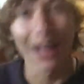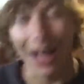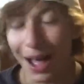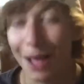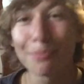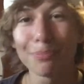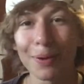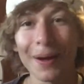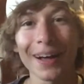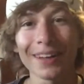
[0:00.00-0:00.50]

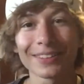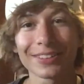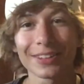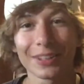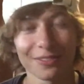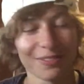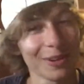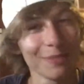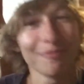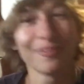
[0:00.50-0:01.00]
I'm
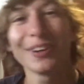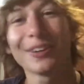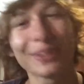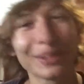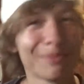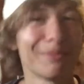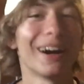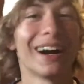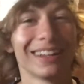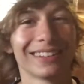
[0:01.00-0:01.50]
positive. I'm a
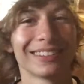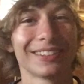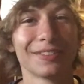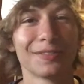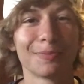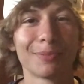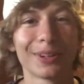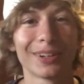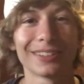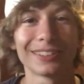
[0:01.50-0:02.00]
very
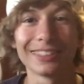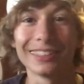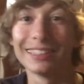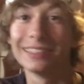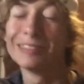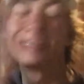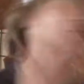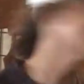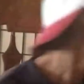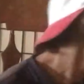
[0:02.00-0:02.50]
positive
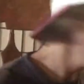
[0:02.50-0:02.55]
person.